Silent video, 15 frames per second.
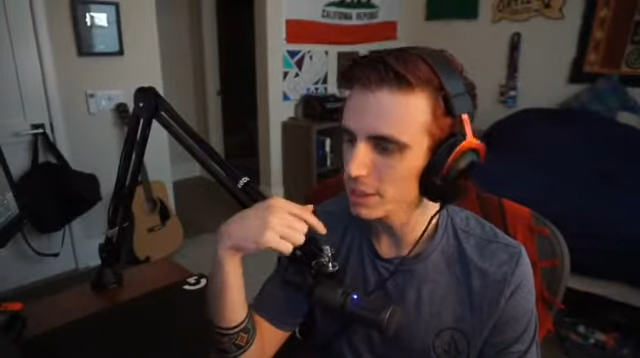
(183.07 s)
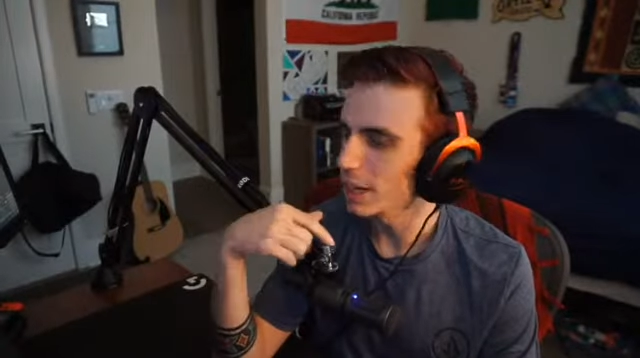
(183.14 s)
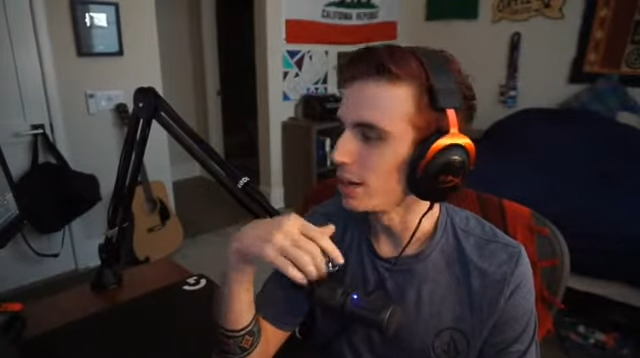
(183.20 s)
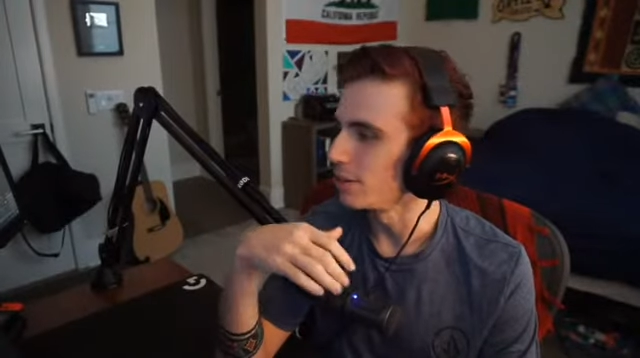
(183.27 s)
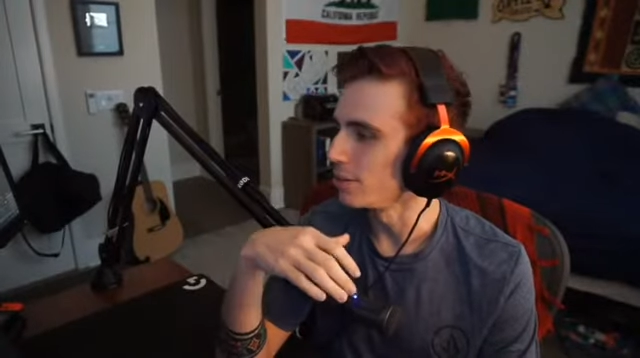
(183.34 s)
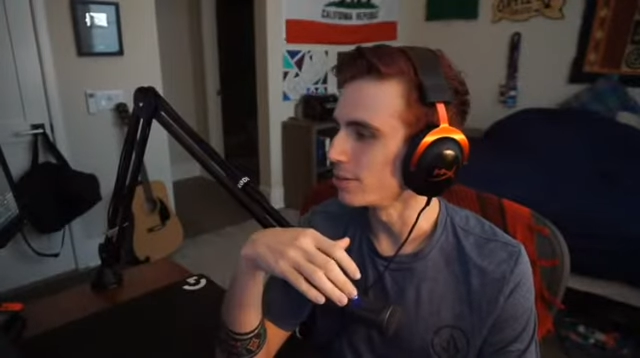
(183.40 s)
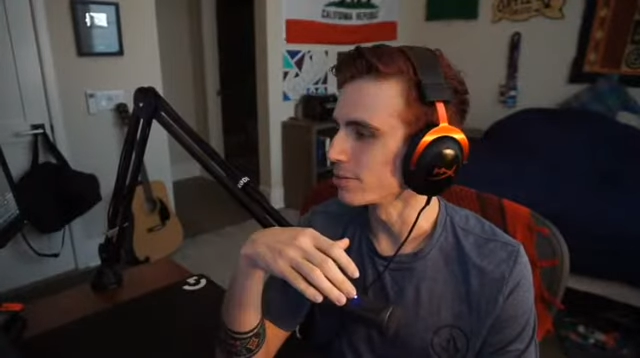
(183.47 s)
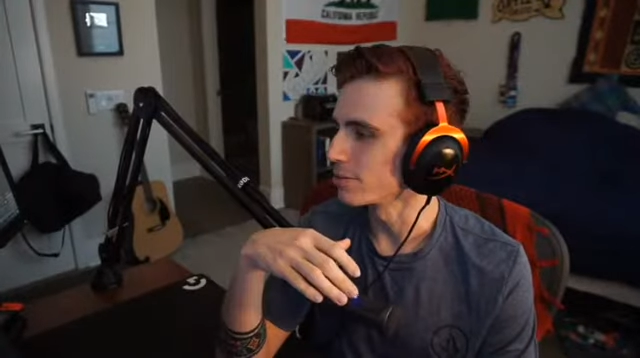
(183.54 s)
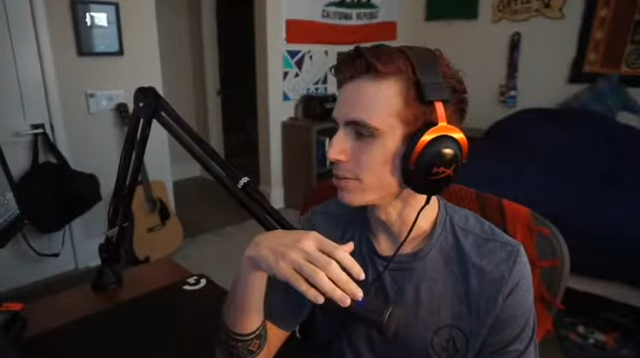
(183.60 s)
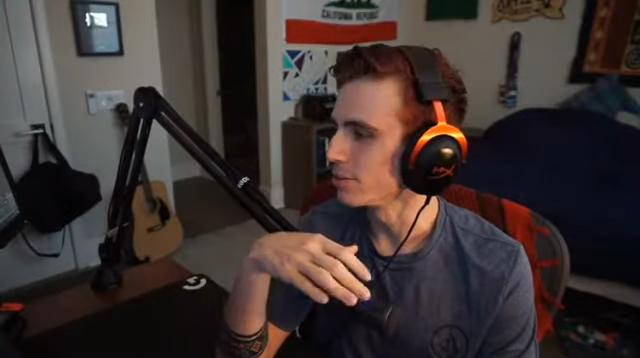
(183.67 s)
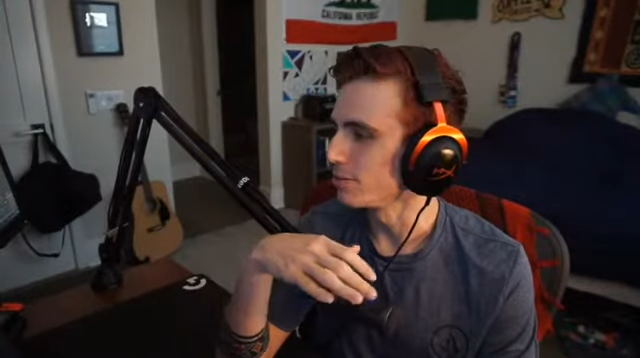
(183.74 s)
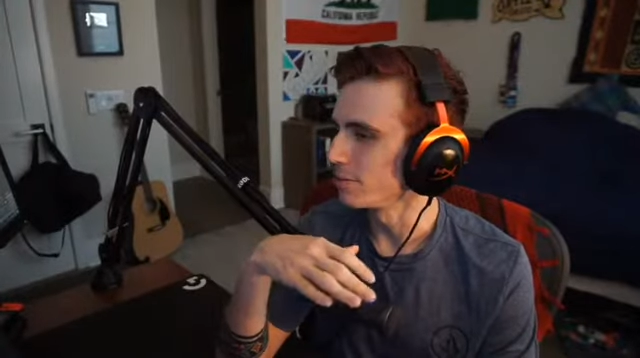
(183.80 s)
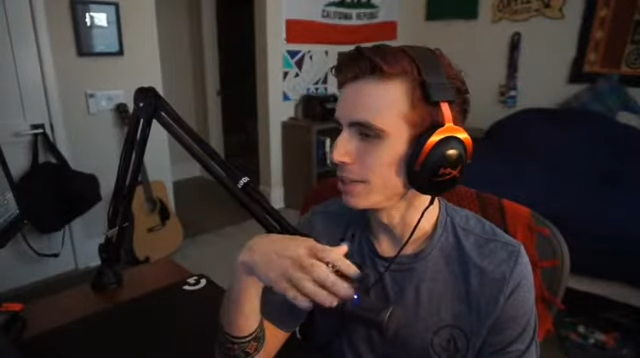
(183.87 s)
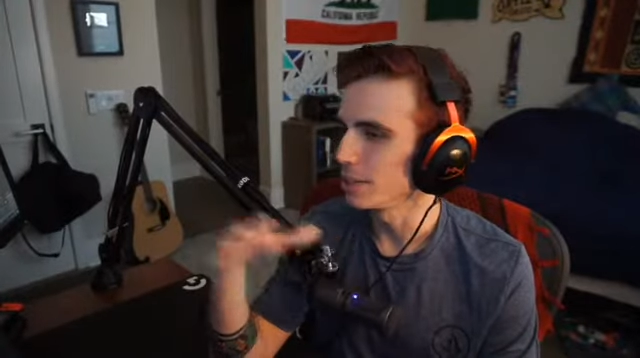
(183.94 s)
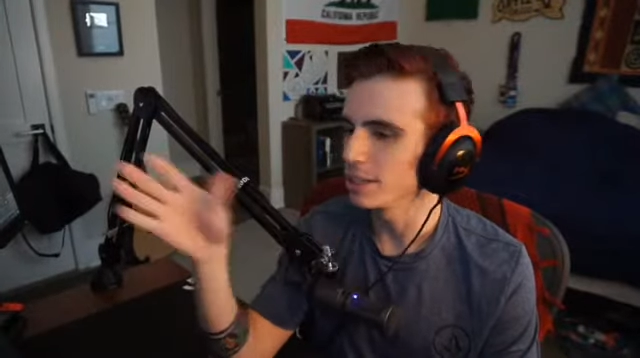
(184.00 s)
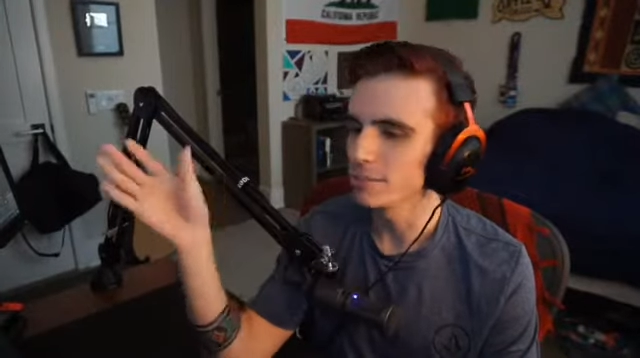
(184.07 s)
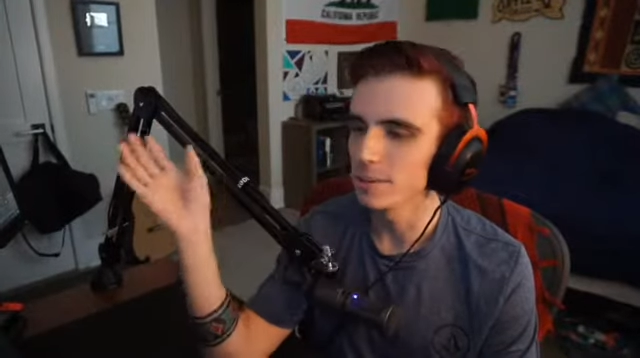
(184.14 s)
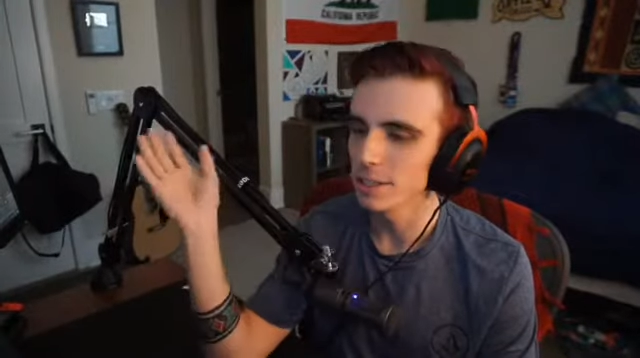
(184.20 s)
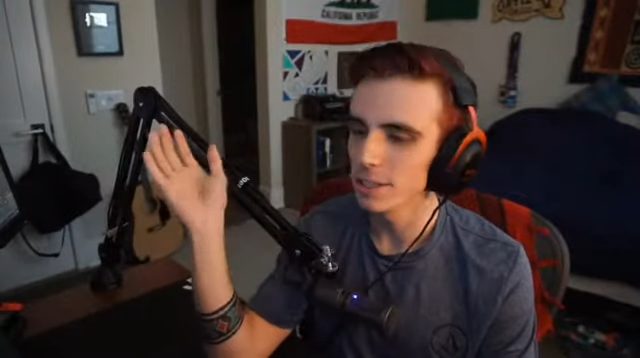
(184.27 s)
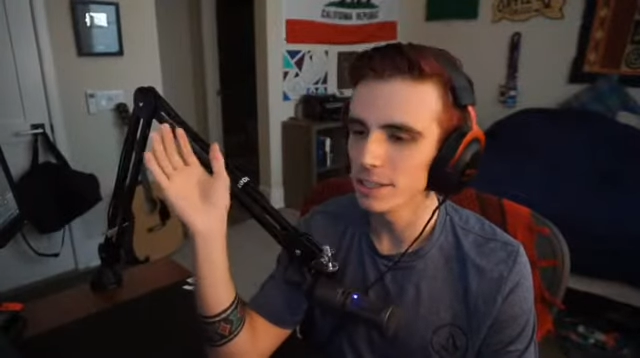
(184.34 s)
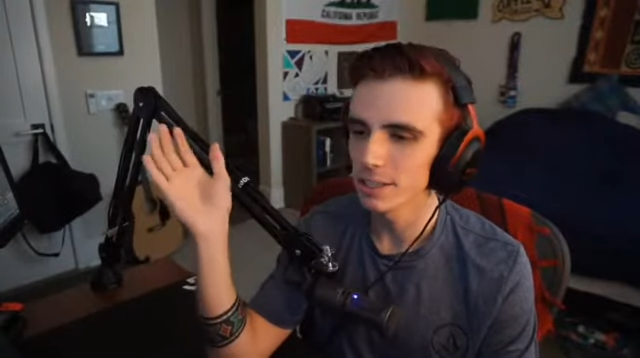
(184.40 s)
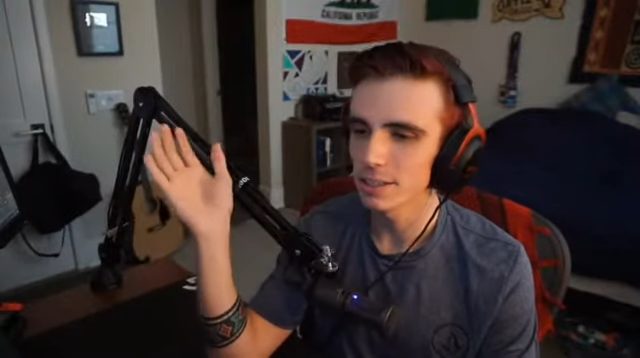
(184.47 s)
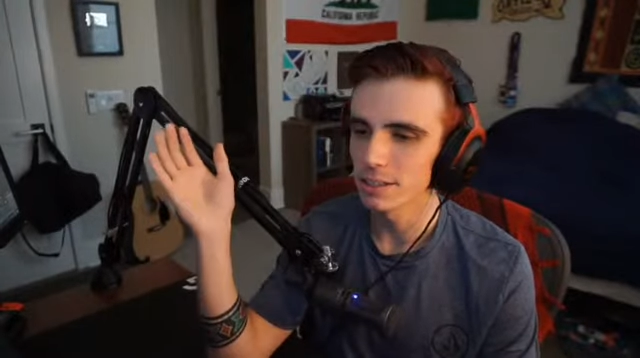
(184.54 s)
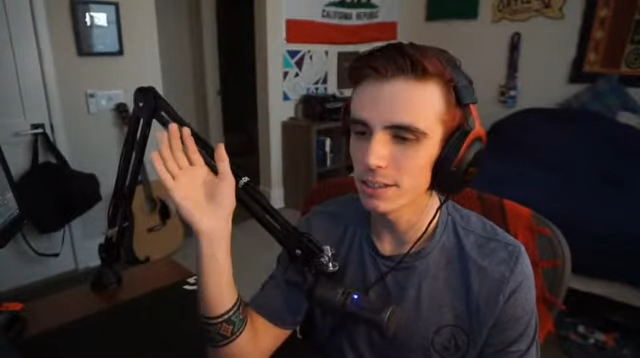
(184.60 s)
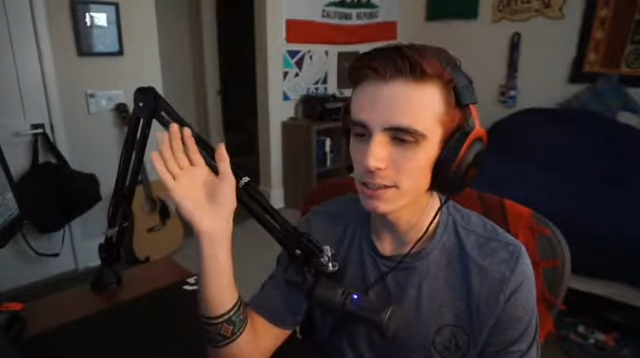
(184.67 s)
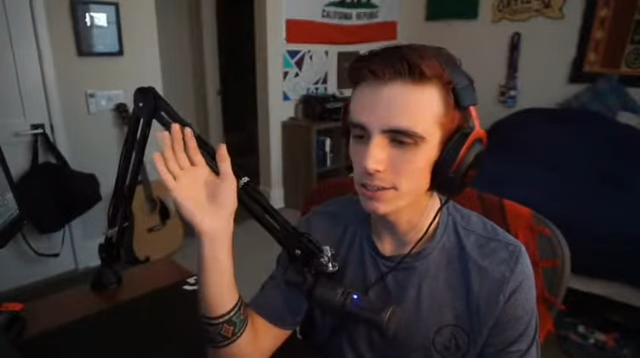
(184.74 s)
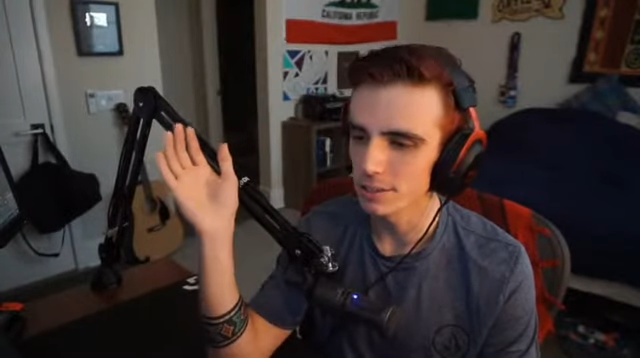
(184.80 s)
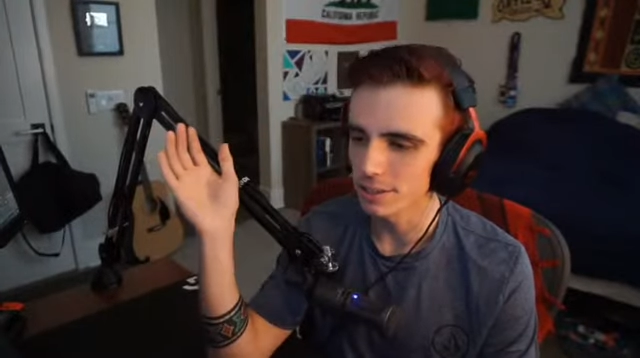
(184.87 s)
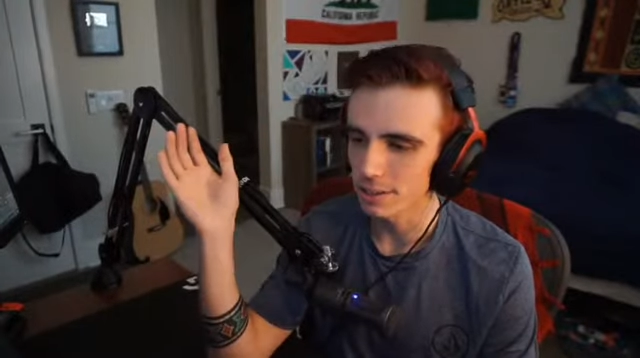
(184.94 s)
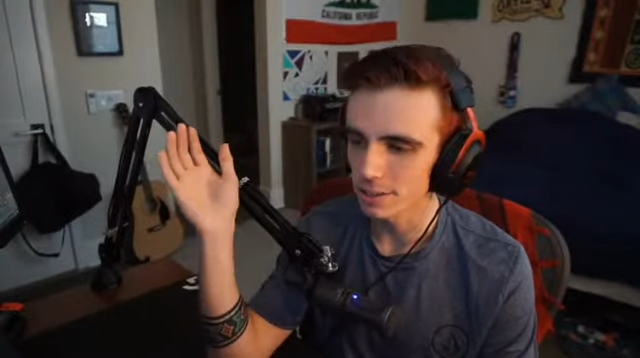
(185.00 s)
That was from anybody that he
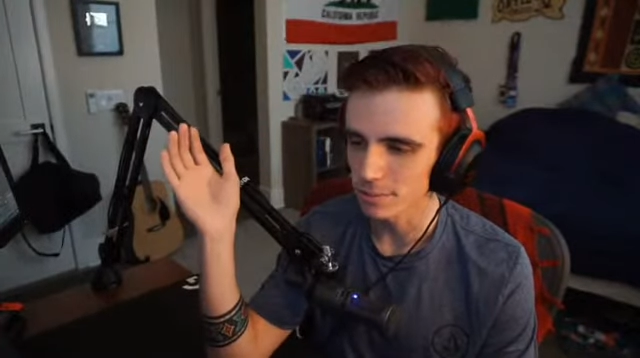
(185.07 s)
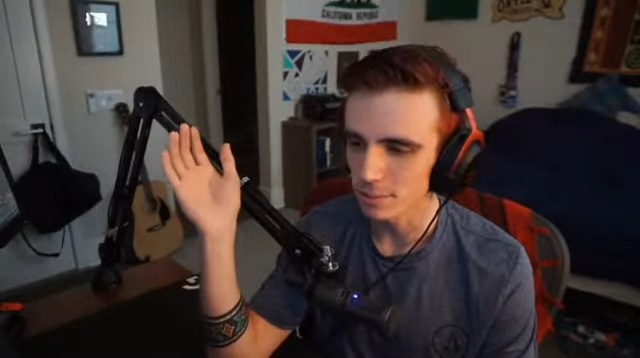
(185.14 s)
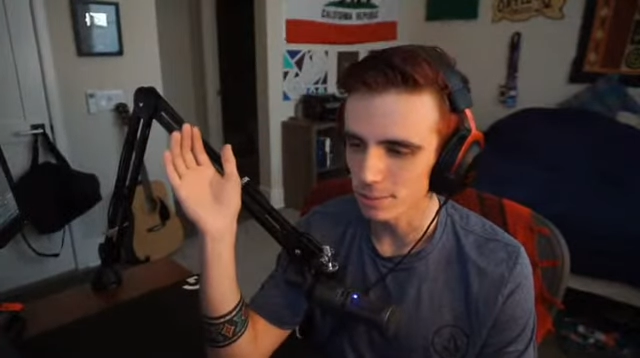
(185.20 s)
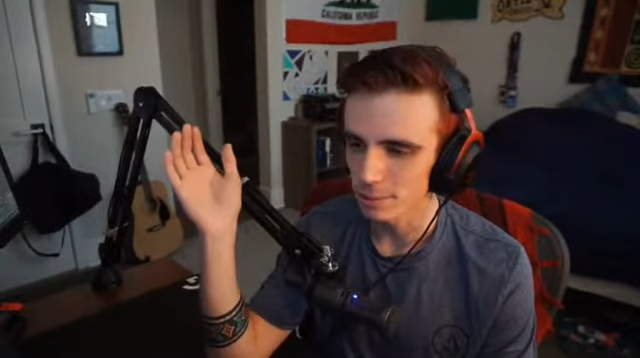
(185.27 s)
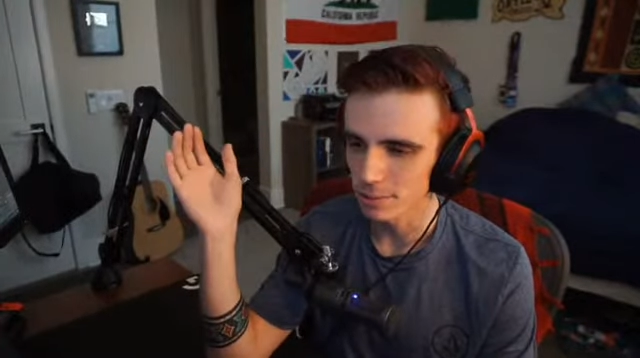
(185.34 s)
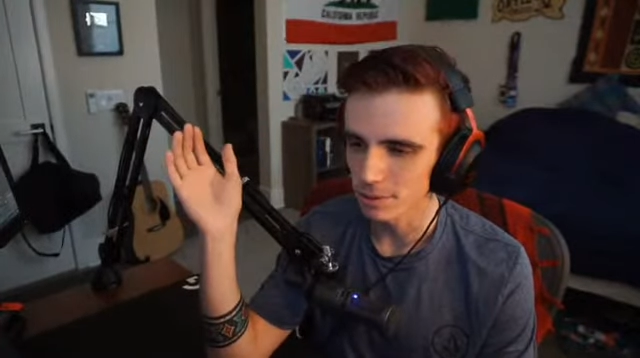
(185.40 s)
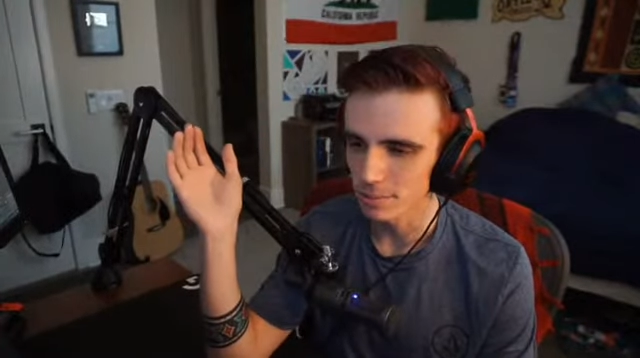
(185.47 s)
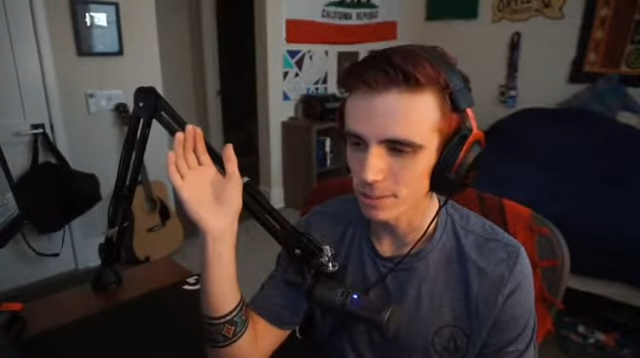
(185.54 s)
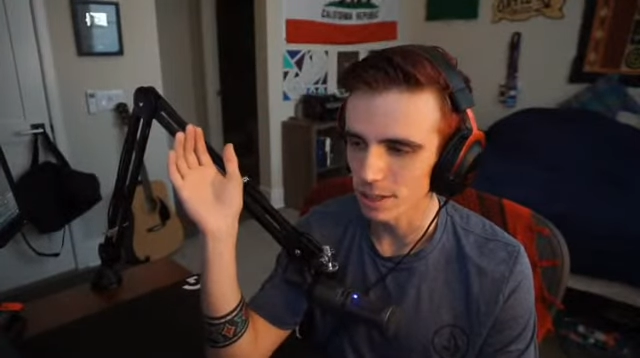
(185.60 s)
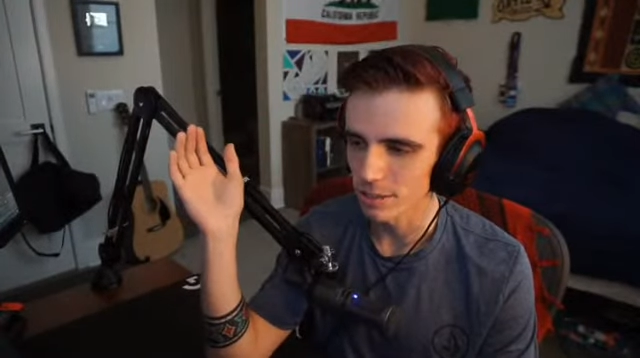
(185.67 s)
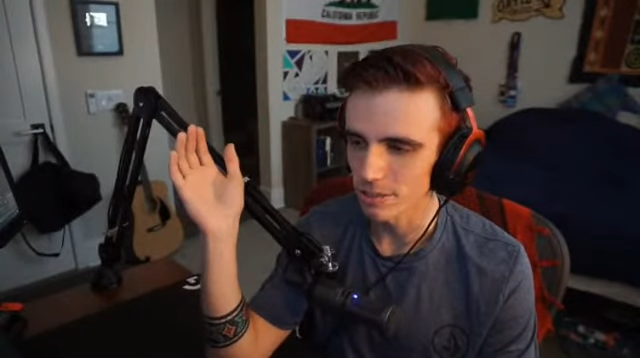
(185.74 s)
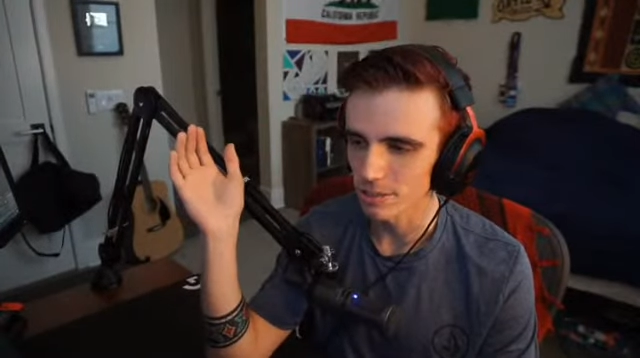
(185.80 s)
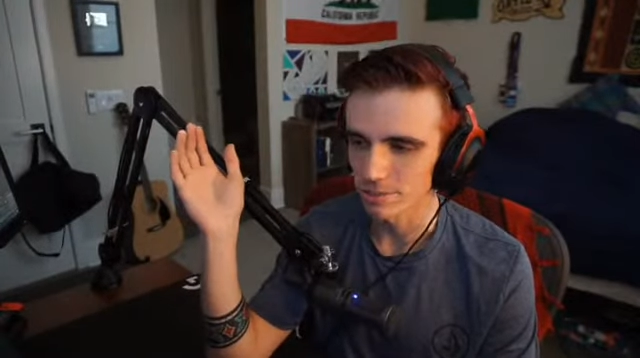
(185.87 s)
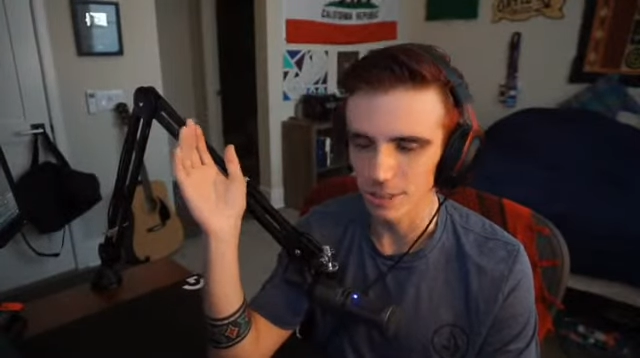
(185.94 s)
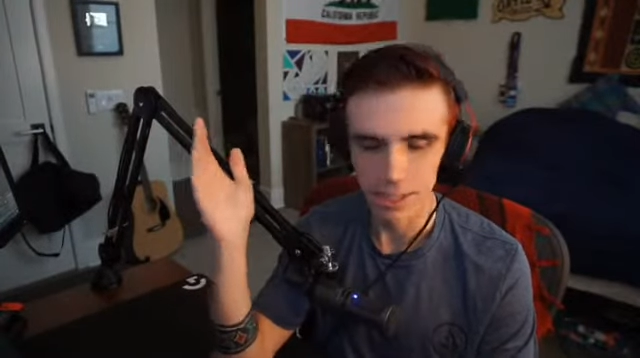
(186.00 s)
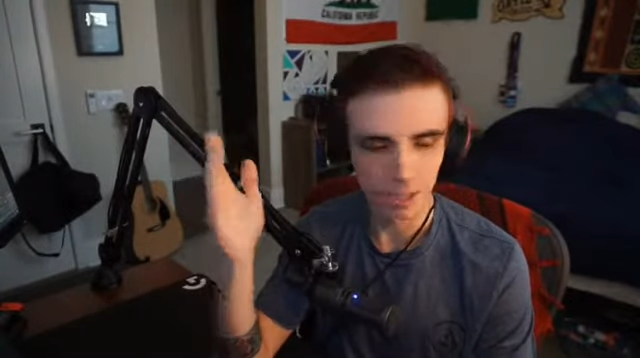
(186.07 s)
knows that supports him and loves him.